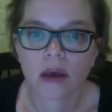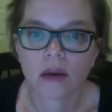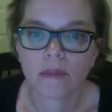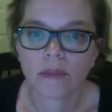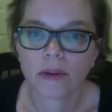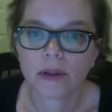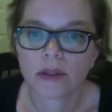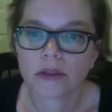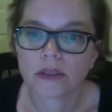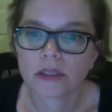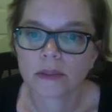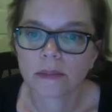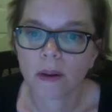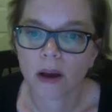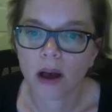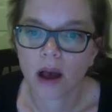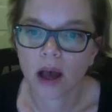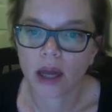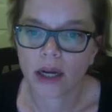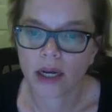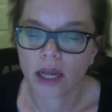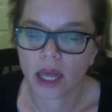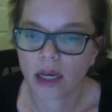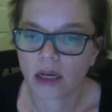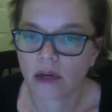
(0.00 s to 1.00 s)
build
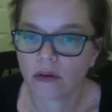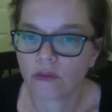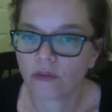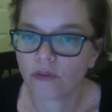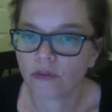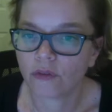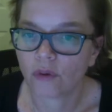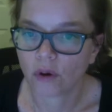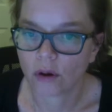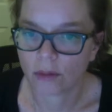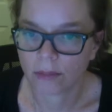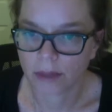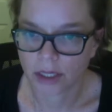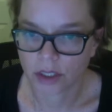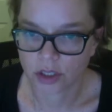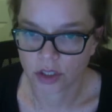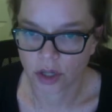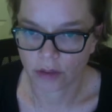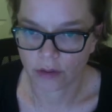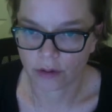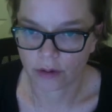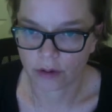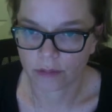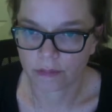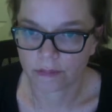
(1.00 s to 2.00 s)
upon and inform each
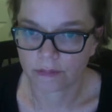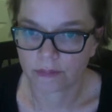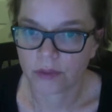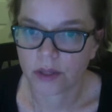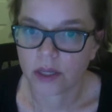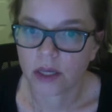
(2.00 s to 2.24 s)
other.